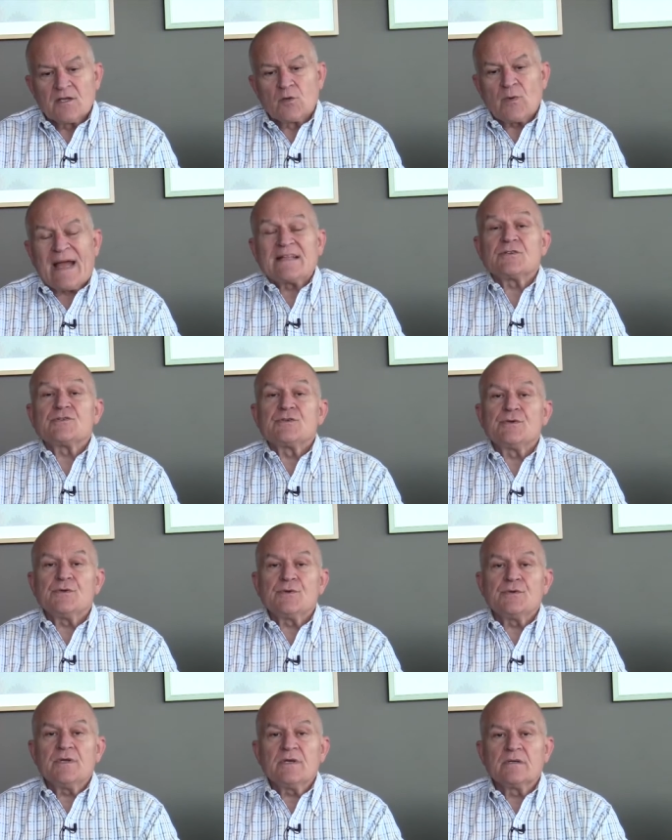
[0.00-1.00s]

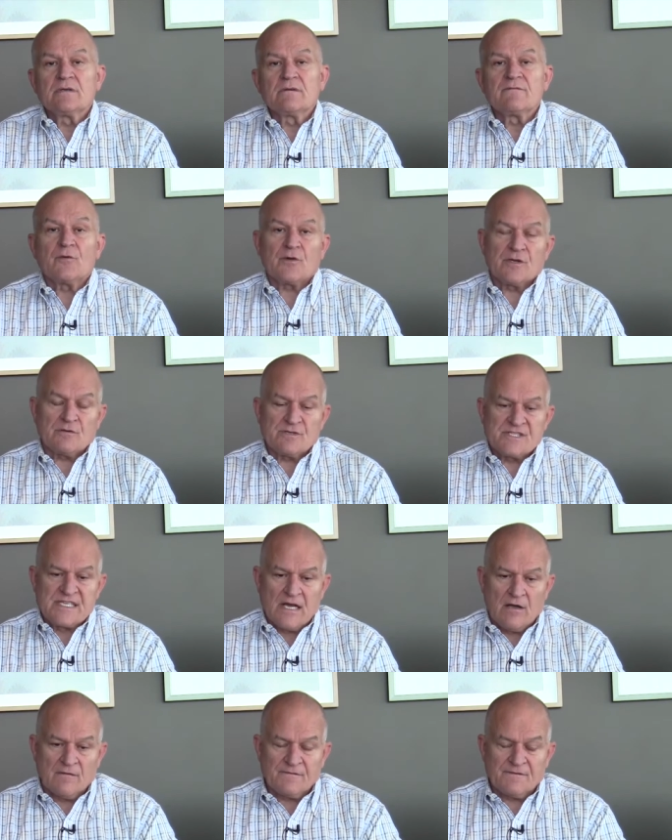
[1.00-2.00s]
Gratitude for
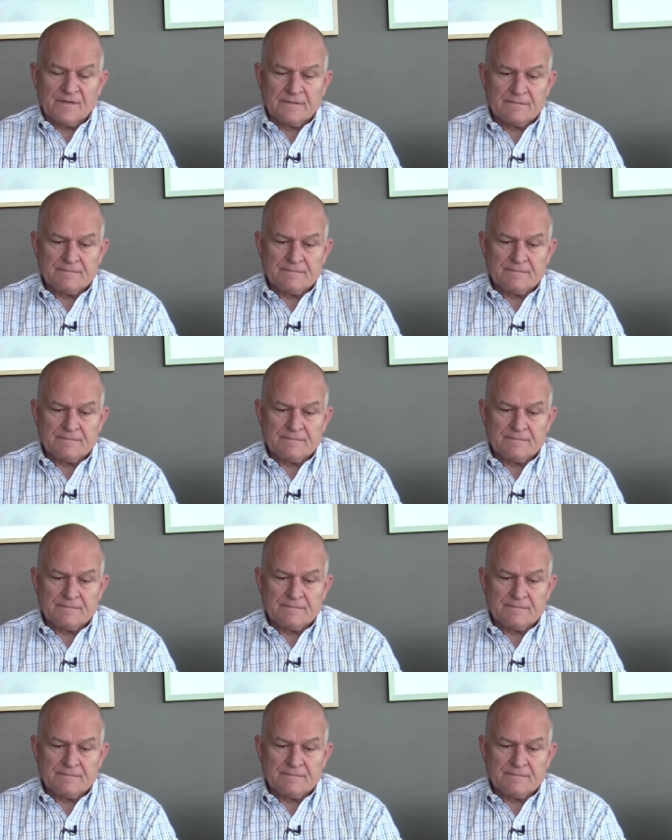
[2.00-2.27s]
yourself.